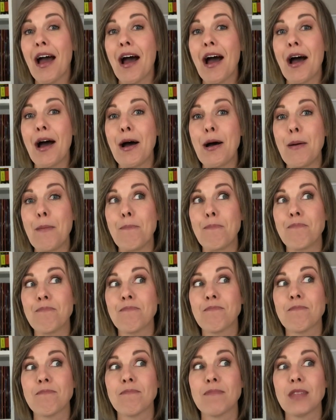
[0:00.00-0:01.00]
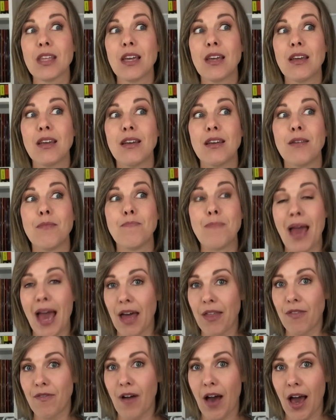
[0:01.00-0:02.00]

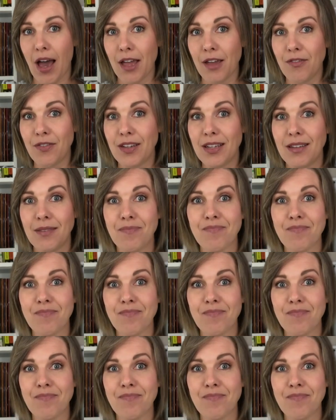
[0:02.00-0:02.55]
Math 5